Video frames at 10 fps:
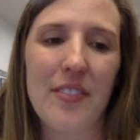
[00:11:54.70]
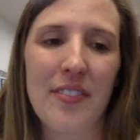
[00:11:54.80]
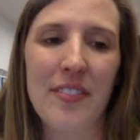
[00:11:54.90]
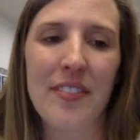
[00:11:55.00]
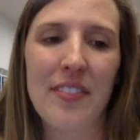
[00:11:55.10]

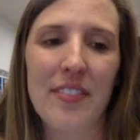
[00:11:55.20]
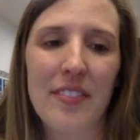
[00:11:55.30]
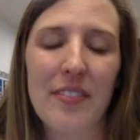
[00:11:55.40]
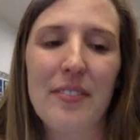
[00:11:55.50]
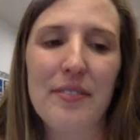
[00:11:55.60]

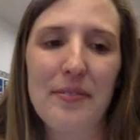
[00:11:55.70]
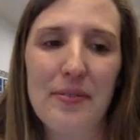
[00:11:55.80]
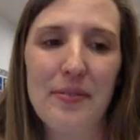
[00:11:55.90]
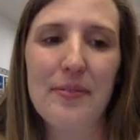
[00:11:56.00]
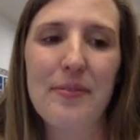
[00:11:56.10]

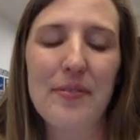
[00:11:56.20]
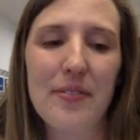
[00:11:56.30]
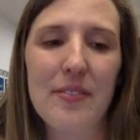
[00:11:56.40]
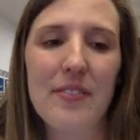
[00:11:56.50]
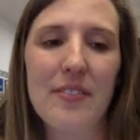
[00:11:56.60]

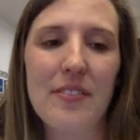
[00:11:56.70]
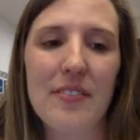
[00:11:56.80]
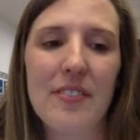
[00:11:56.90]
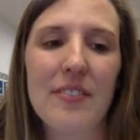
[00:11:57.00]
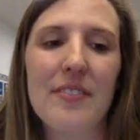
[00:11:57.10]

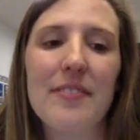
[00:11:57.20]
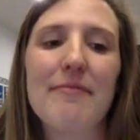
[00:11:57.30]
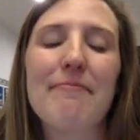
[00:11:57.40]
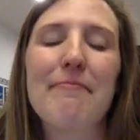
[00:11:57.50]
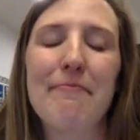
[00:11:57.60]

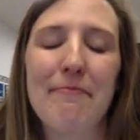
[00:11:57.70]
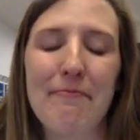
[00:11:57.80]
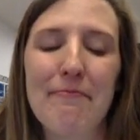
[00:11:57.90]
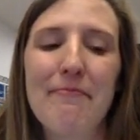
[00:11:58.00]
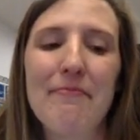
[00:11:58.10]

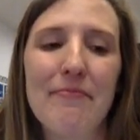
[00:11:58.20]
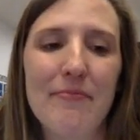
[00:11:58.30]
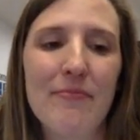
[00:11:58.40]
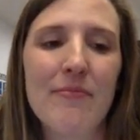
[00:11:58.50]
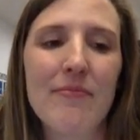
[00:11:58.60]

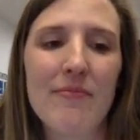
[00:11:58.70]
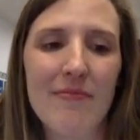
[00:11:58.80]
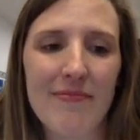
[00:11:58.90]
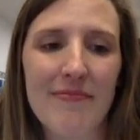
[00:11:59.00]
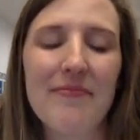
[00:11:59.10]

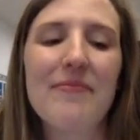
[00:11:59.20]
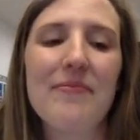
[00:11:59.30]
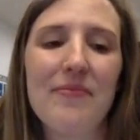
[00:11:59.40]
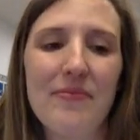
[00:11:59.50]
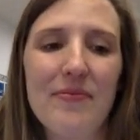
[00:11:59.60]

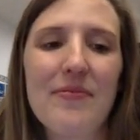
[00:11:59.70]
(silent)